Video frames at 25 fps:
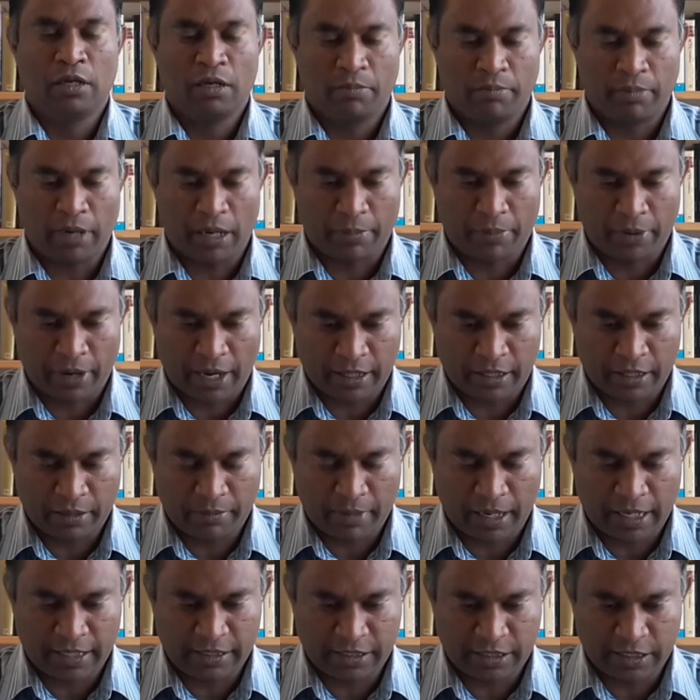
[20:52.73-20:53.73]
My brother,
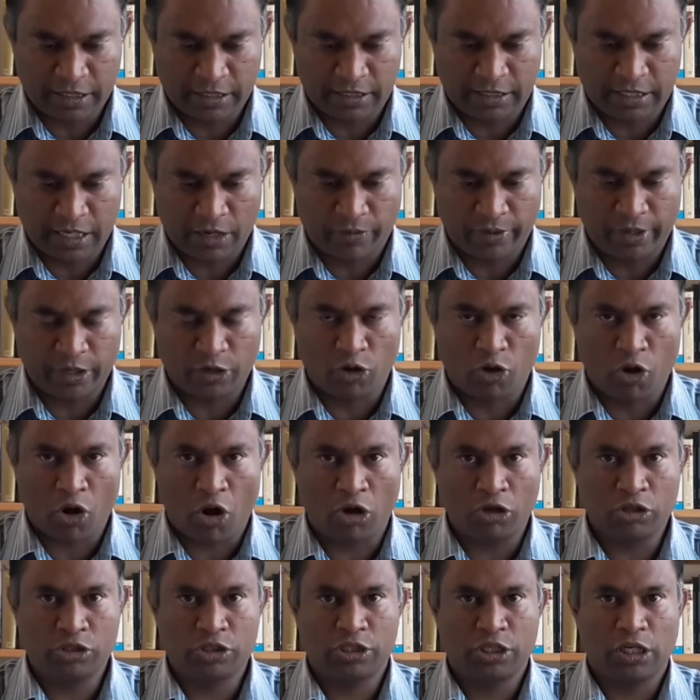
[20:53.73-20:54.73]
my sister, when
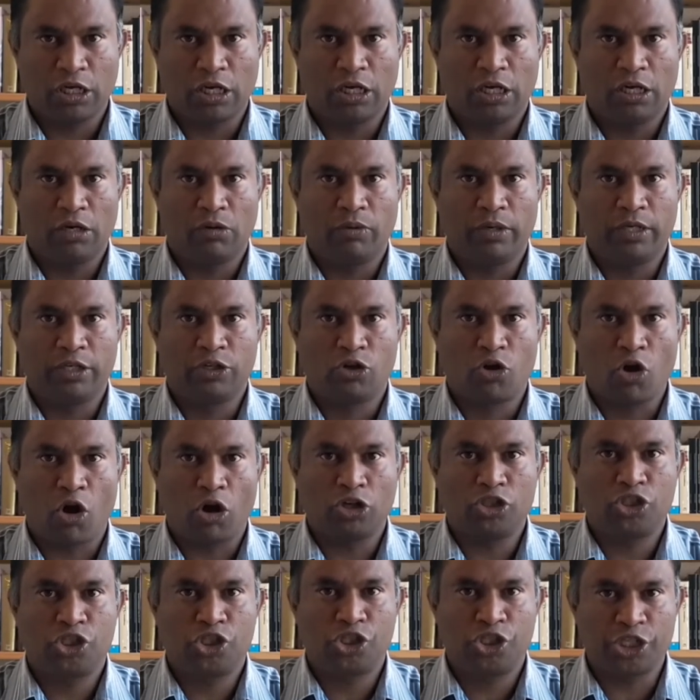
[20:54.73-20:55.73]
God's when
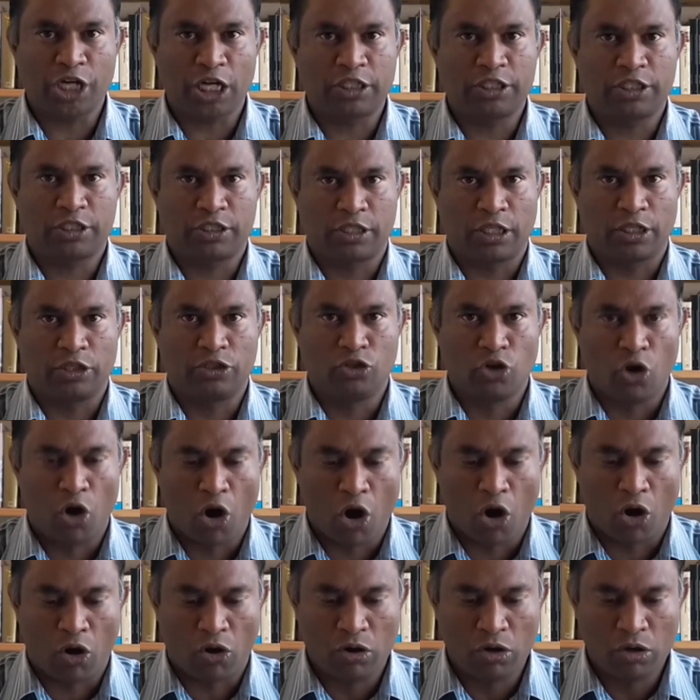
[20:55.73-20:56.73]
God shuts the
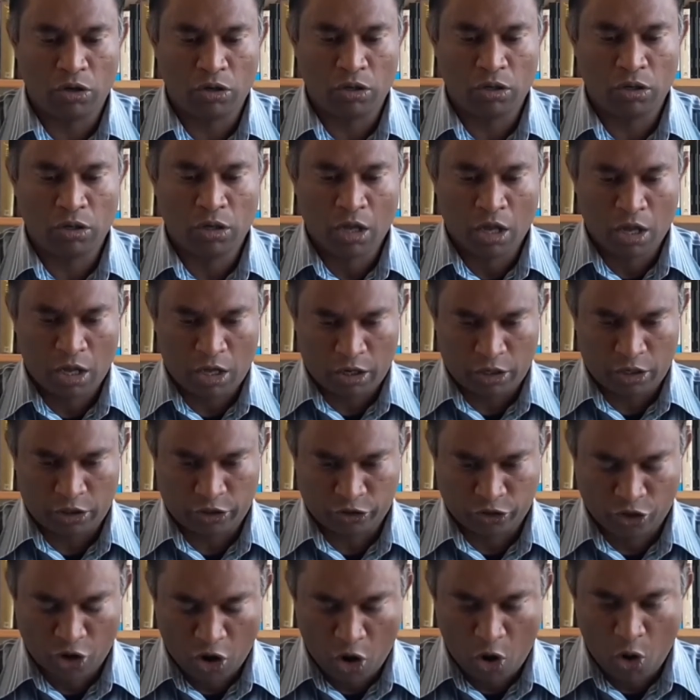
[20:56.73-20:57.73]
door,
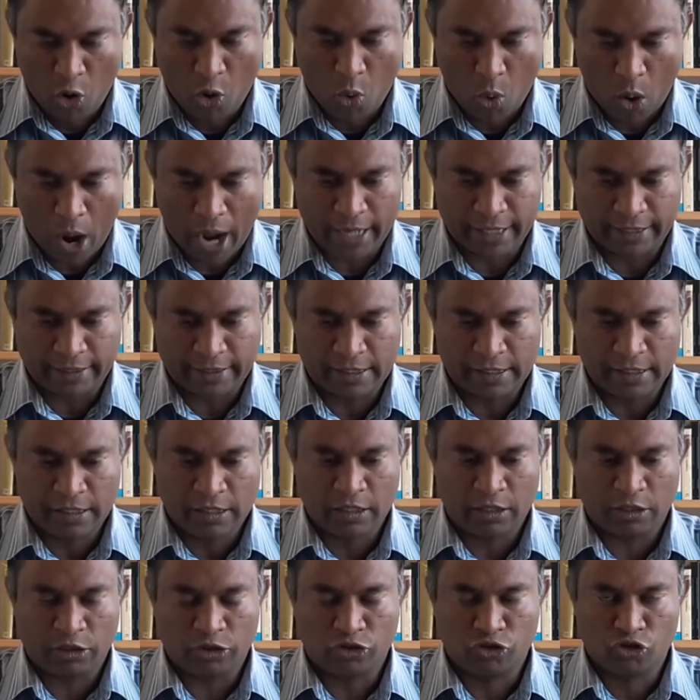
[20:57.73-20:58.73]
no one,
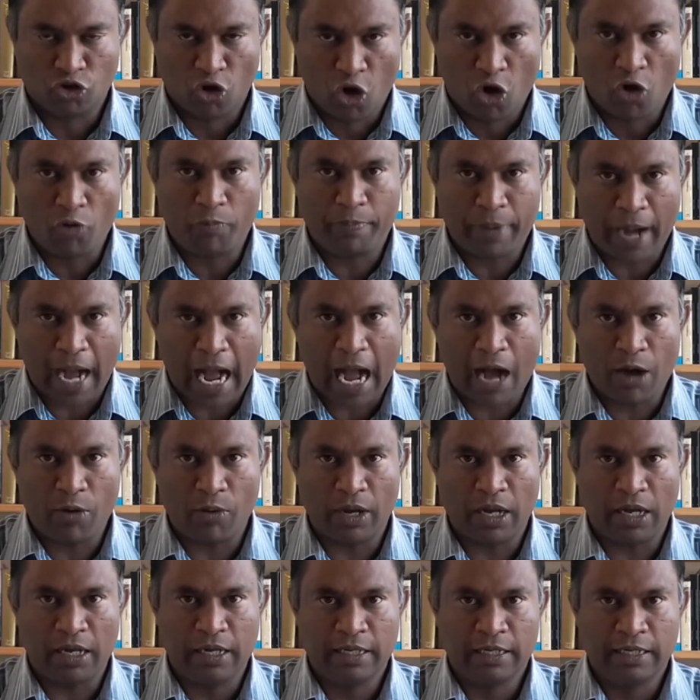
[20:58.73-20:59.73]
no
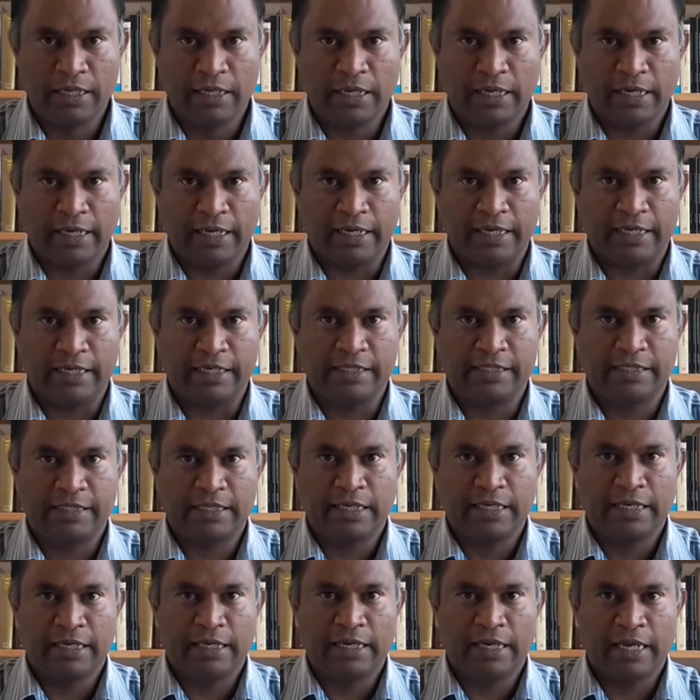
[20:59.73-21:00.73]
power
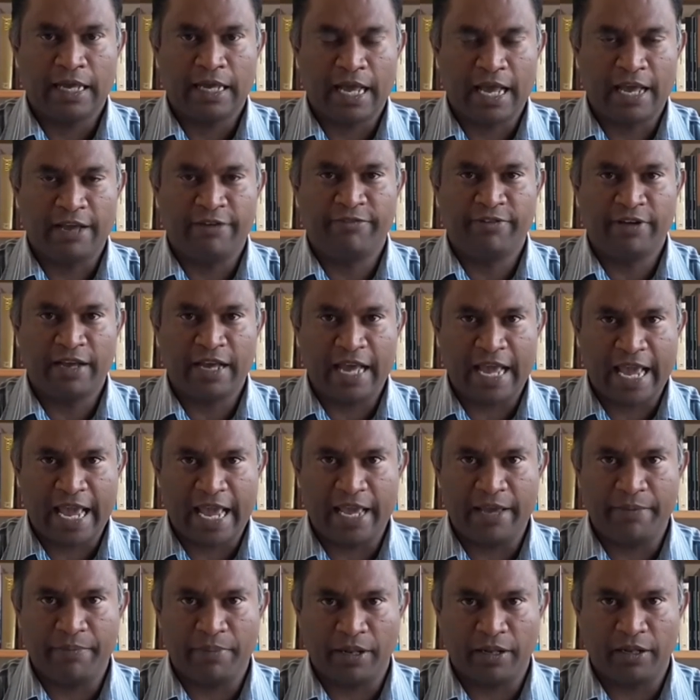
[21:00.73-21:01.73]
is ever
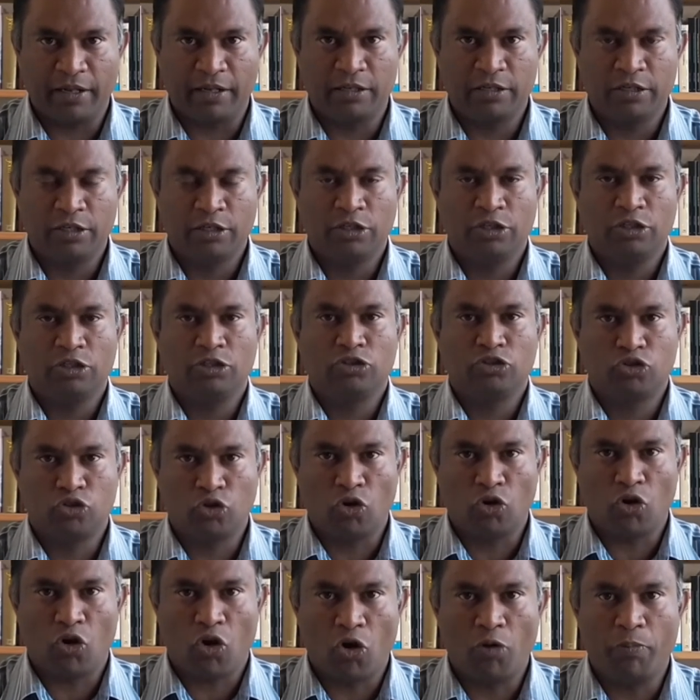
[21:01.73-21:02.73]
able
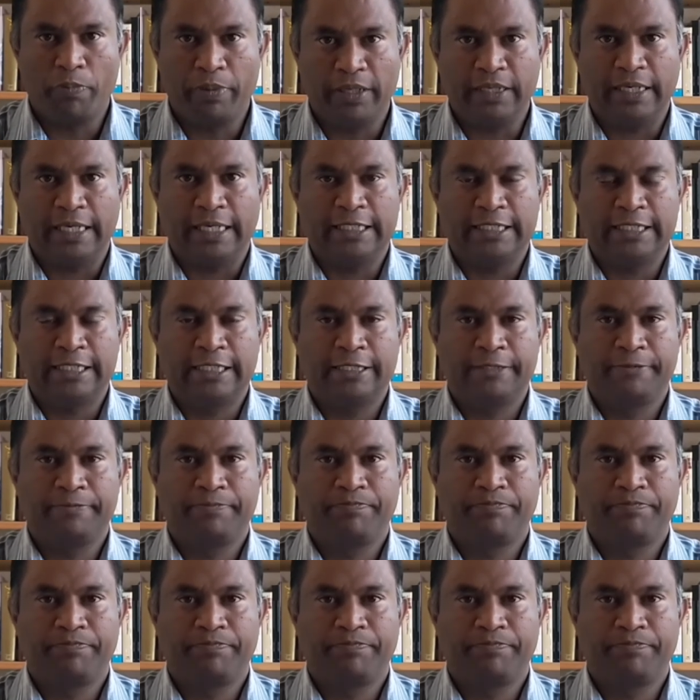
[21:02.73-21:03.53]
to open it.